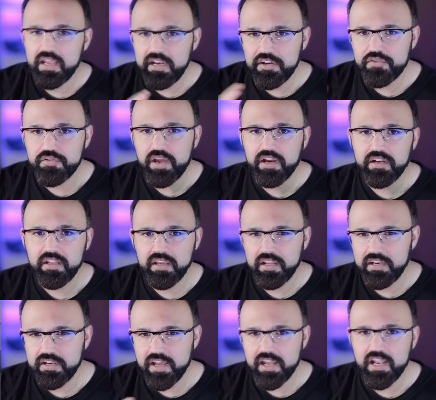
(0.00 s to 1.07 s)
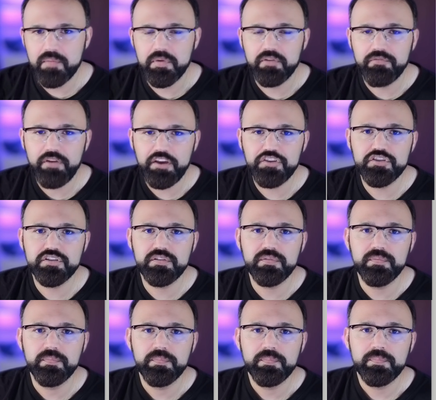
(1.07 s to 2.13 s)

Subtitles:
interacting in dynamic fashion